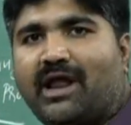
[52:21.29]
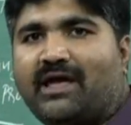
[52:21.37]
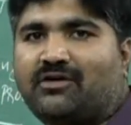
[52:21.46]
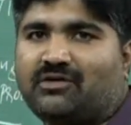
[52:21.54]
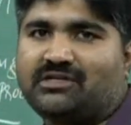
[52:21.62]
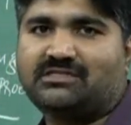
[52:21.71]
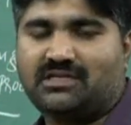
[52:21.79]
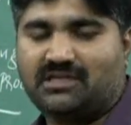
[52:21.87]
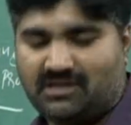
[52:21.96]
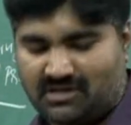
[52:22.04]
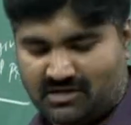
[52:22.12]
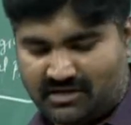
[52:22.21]
more
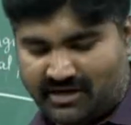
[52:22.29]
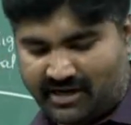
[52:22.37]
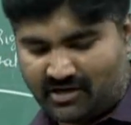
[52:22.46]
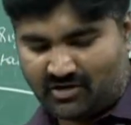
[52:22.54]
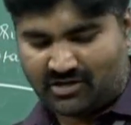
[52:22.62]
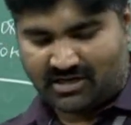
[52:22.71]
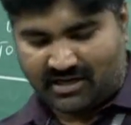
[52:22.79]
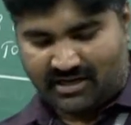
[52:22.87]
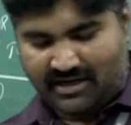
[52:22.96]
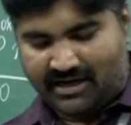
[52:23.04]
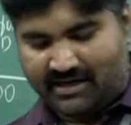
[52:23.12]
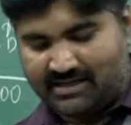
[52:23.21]
accuracy. Take down
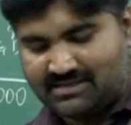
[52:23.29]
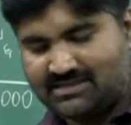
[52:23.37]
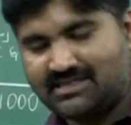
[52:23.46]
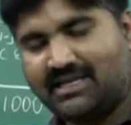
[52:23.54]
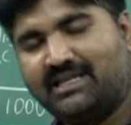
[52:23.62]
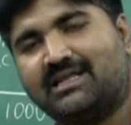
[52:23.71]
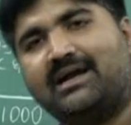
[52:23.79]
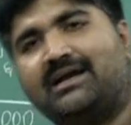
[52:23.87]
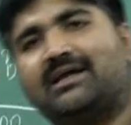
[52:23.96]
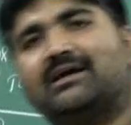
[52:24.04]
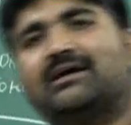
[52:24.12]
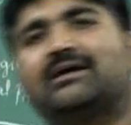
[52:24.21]
that. It is
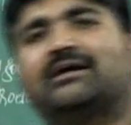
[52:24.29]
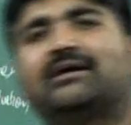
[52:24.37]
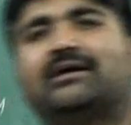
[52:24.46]
seen that